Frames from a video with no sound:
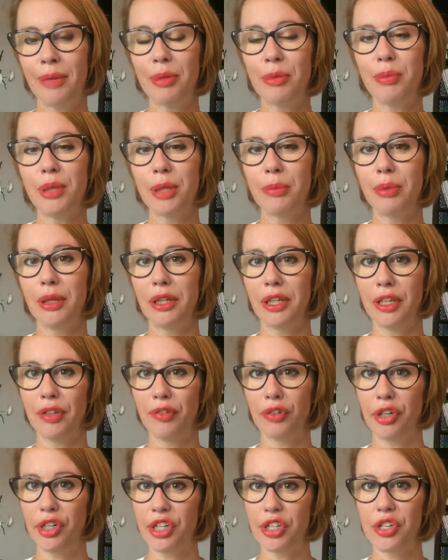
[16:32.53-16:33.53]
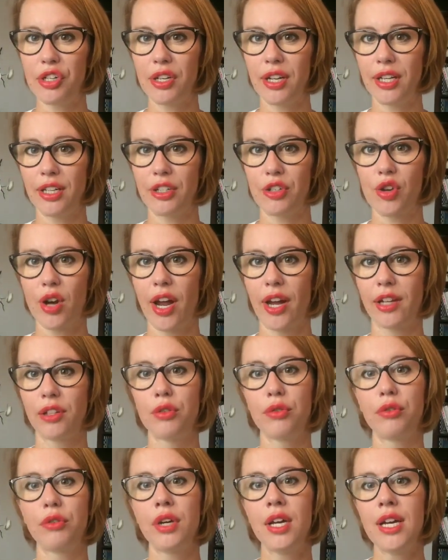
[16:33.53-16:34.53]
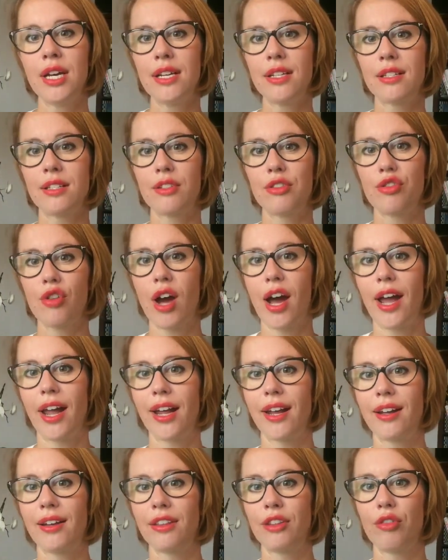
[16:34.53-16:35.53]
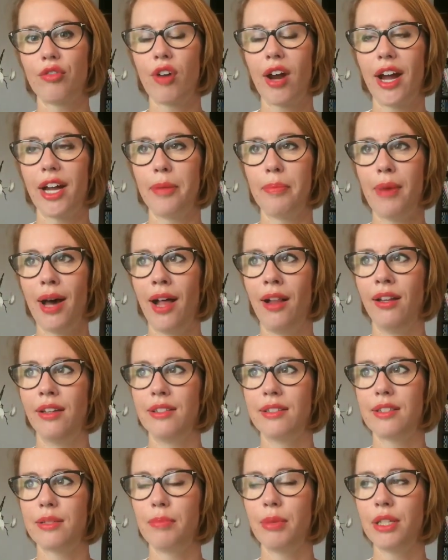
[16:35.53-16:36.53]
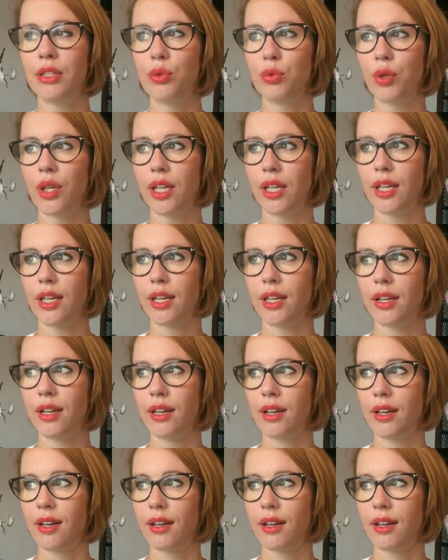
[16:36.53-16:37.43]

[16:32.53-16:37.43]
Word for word: I'm a big believer in trying to strike the right balance between